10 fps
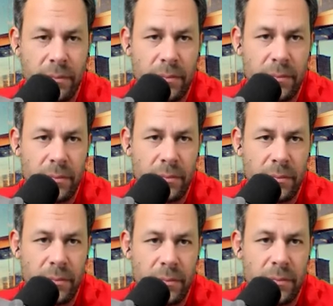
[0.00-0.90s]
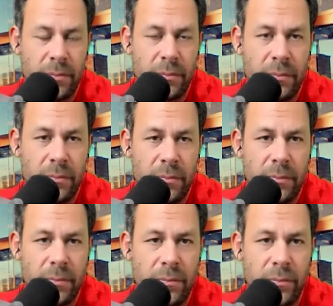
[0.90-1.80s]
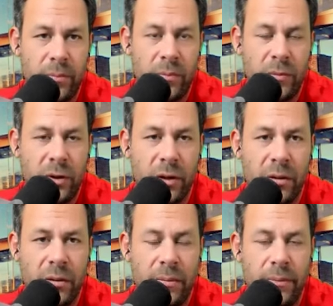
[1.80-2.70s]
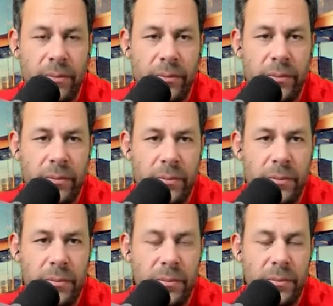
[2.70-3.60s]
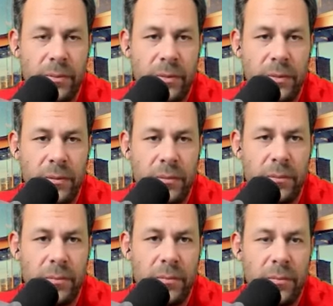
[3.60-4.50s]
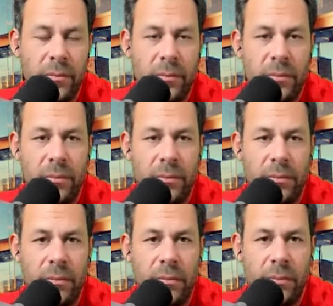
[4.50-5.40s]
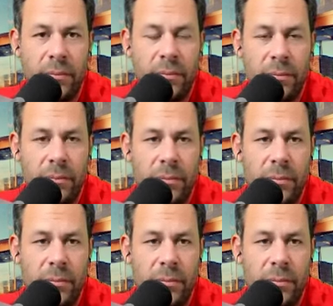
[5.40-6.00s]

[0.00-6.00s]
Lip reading: (silent)